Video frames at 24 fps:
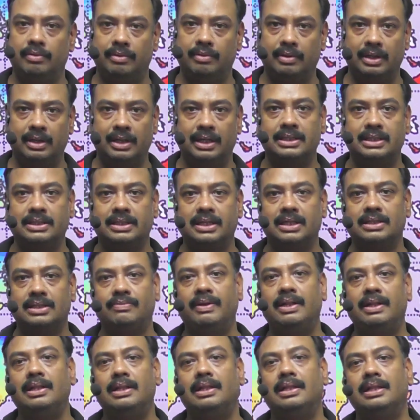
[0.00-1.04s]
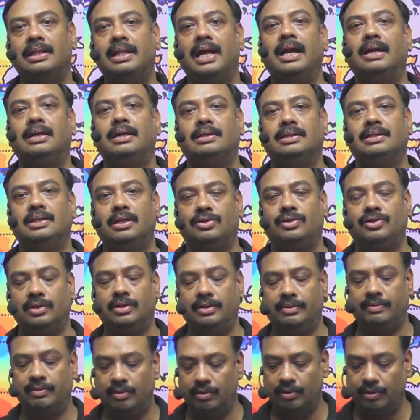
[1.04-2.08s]
discuss with that section.
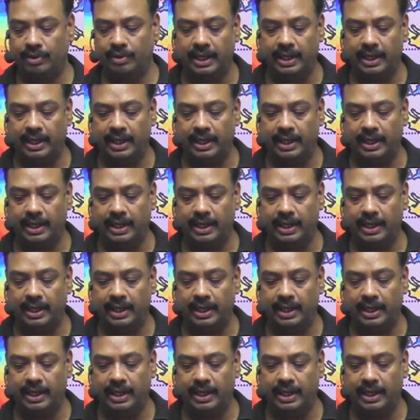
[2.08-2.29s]
Okay,